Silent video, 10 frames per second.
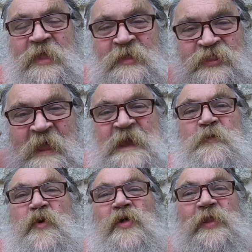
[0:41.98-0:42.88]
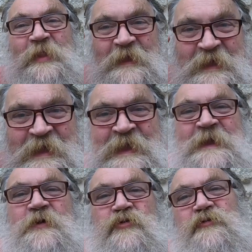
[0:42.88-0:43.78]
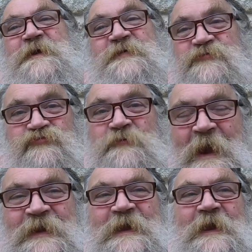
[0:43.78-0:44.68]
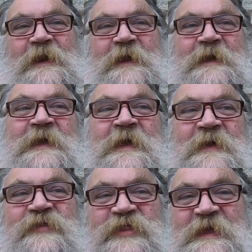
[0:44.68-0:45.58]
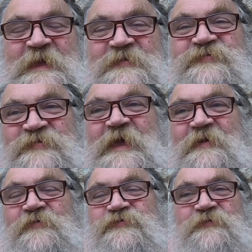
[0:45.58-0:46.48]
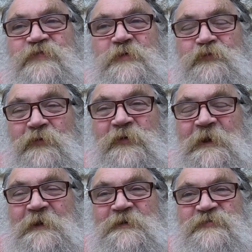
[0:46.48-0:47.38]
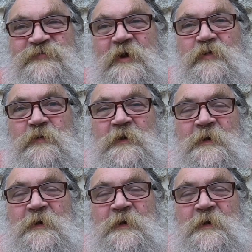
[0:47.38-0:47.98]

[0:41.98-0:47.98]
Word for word: they will increase radically the sales of the product. So